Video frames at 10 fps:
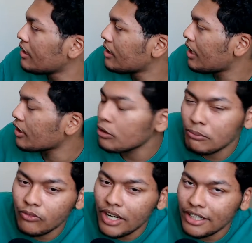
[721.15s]
I
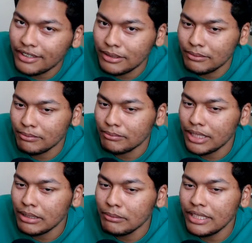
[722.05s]
don't watch
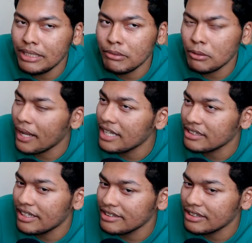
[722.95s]
WWE anymore past
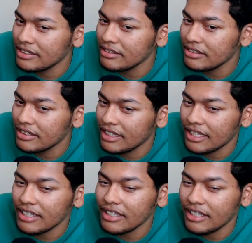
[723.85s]
NXT, and
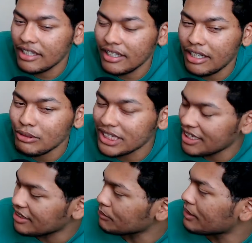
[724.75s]
I wish I
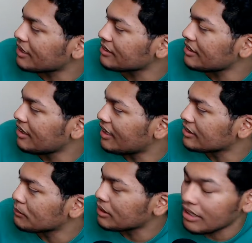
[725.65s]
got some NXT guys
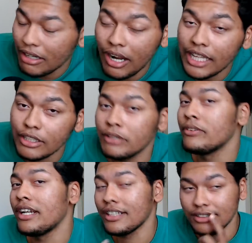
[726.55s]
up here. I love
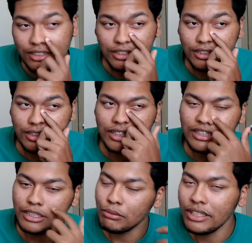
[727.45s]
NXT.
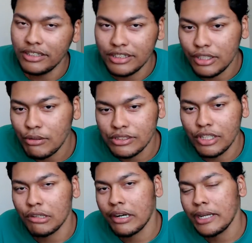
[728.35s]
The weekly show is
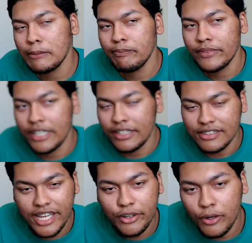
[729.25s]
alright, and the
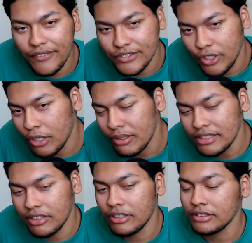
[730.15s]
takeover is
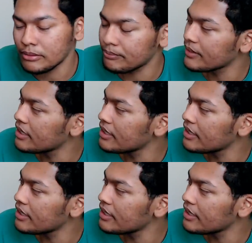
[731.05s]
always awesome.